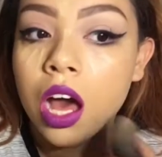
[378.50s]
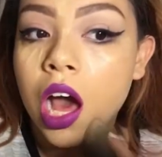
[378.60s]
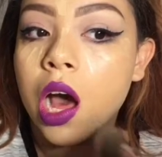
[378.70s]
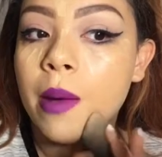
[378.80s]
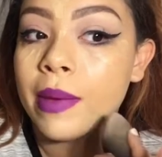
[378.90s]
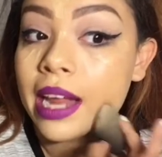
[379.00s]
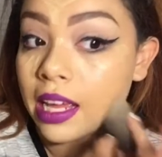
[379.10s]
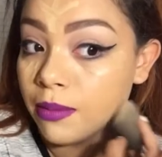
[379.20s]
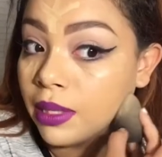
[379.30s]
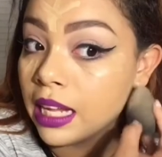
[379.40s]
and
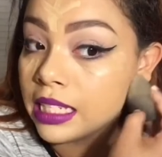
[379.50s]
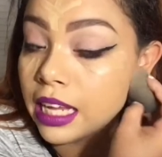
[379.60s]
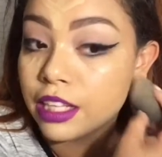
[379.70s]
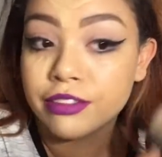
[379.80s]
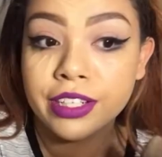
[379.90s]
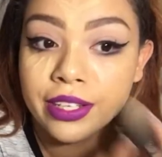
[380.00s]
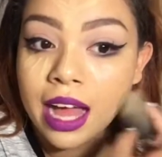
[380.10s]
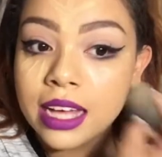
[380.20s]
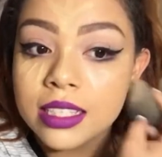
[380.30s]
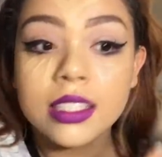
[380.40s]
I can put that together for you
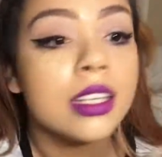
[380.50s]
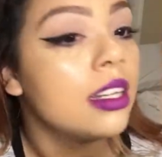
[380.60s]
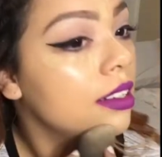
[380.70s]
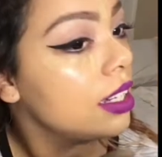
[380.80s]
guys.